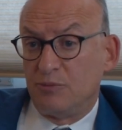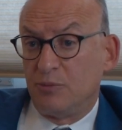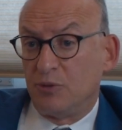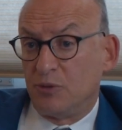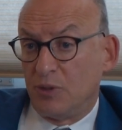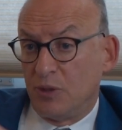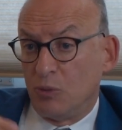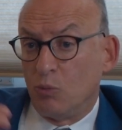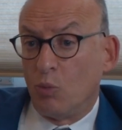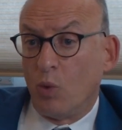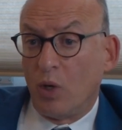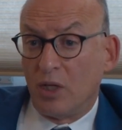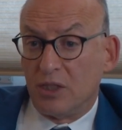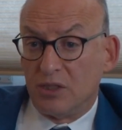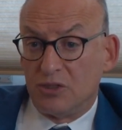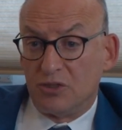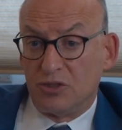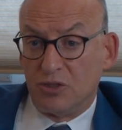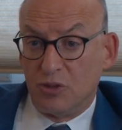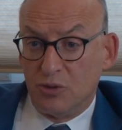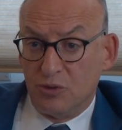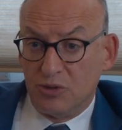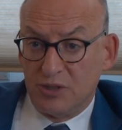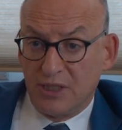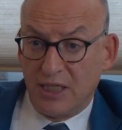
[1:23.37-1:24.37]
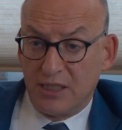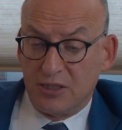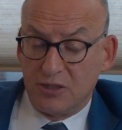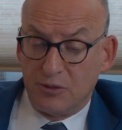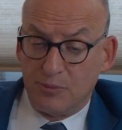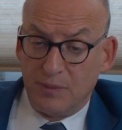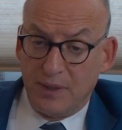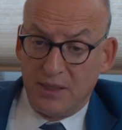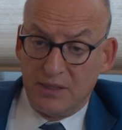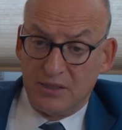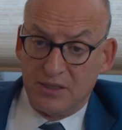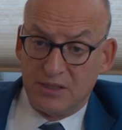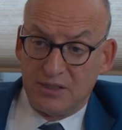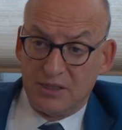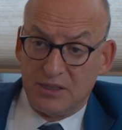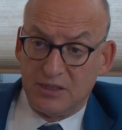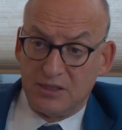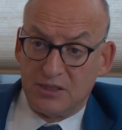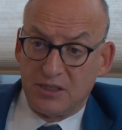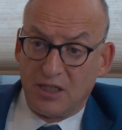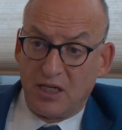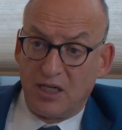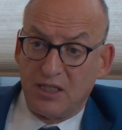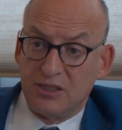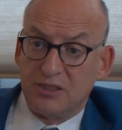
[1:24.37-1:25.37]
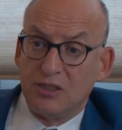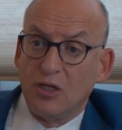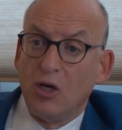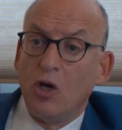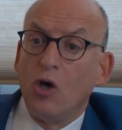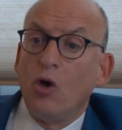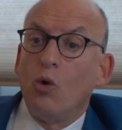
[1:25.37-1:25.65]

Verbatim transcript: between one and two centimetres in size,